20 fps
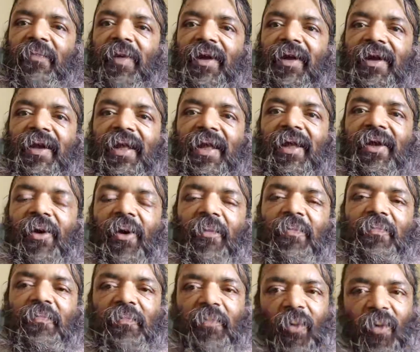But d
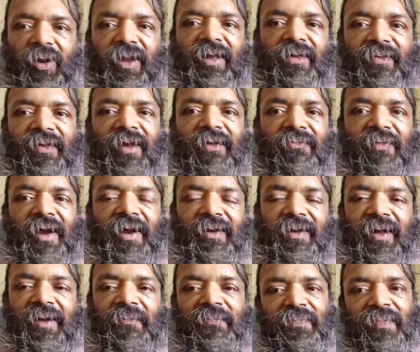of position
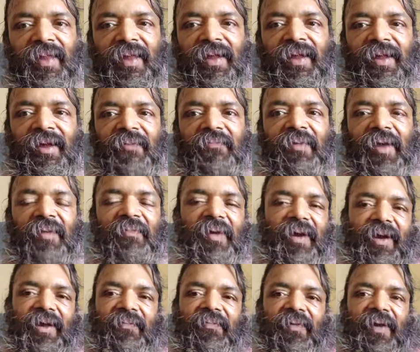vector will
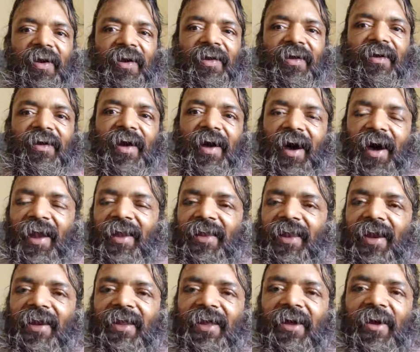be different.
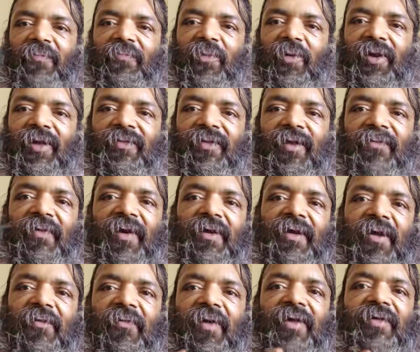Earlier d of position
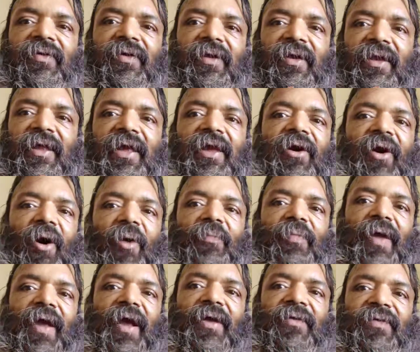vector was d
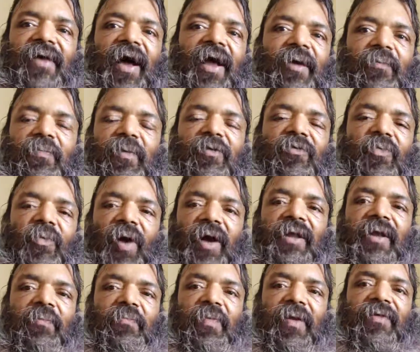of xi plus
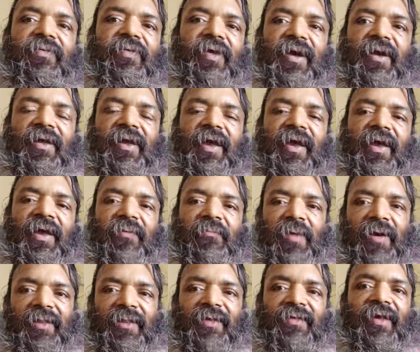yj plus zk.
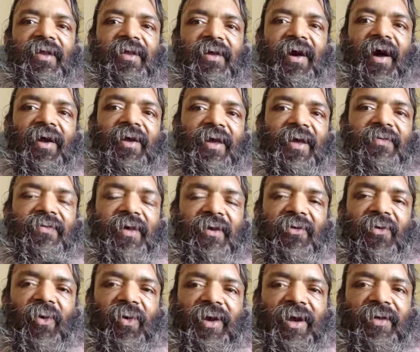But this is
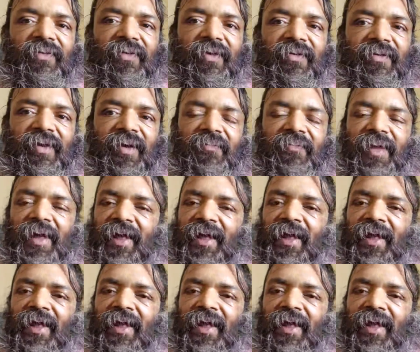Cartesian coordinate system.